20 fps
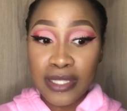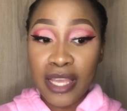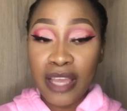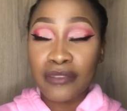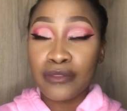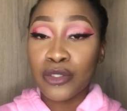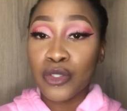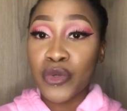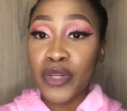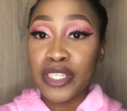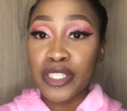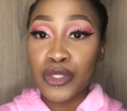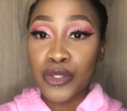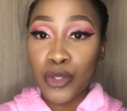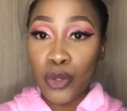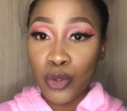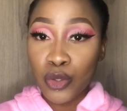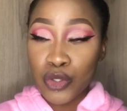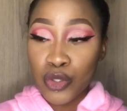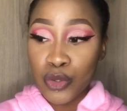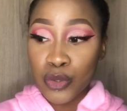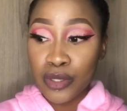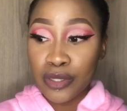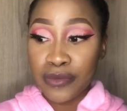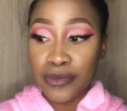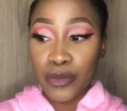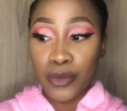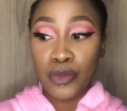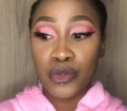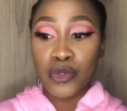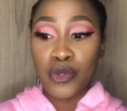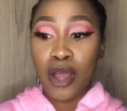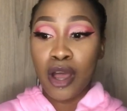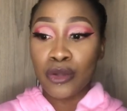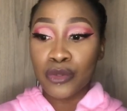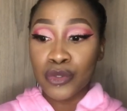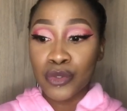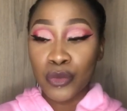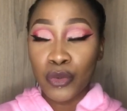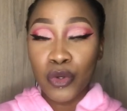have already told you. They've told you
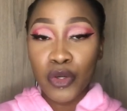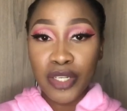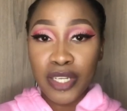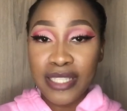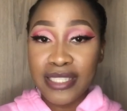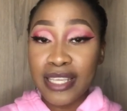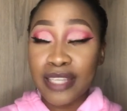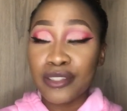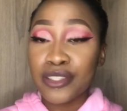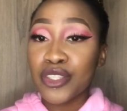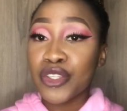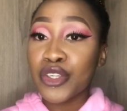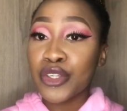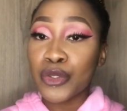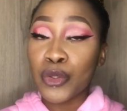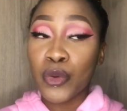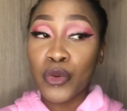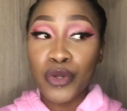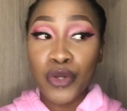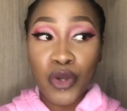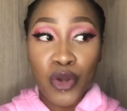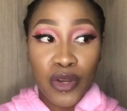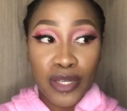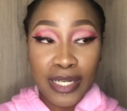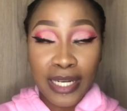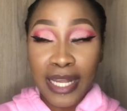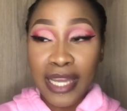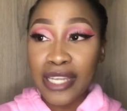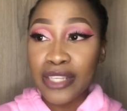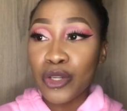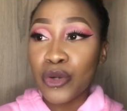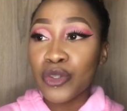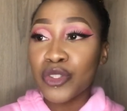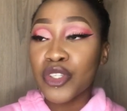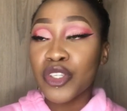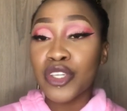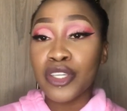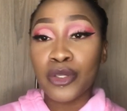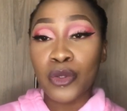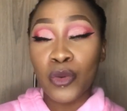how to order. It's either you can order online or
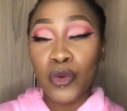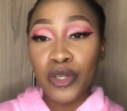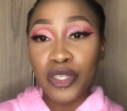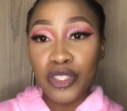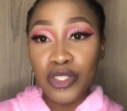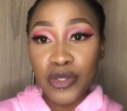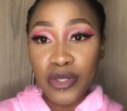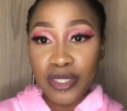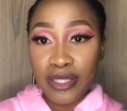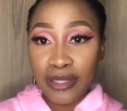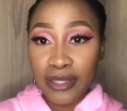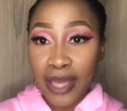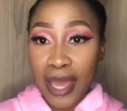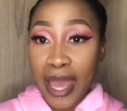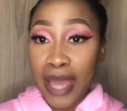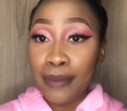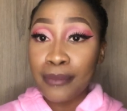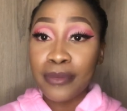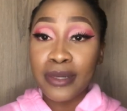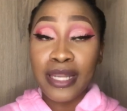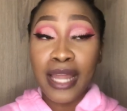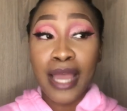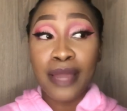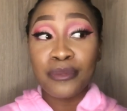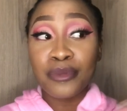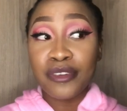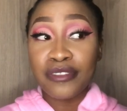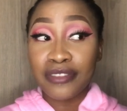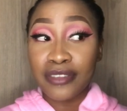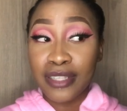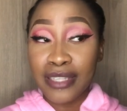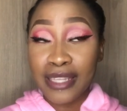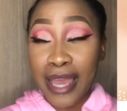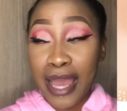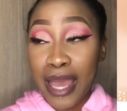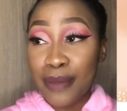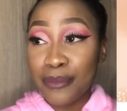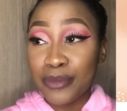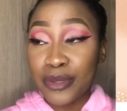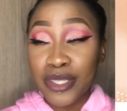you can order using the app, but I prefer
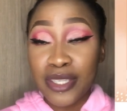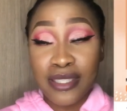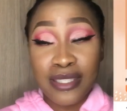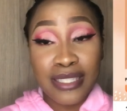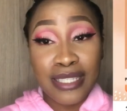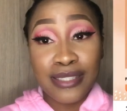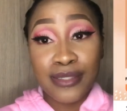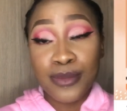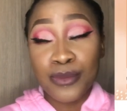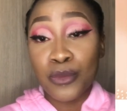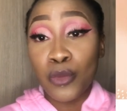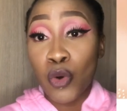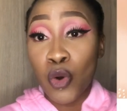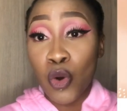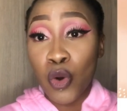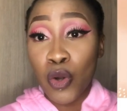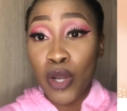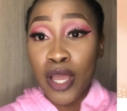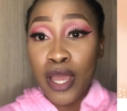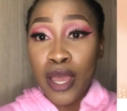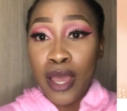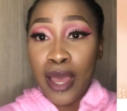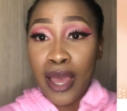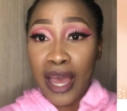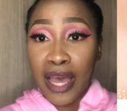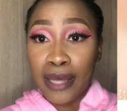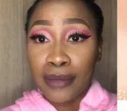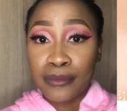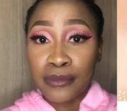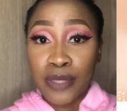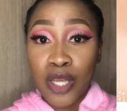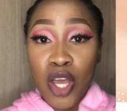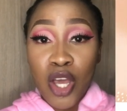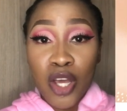app because it's more um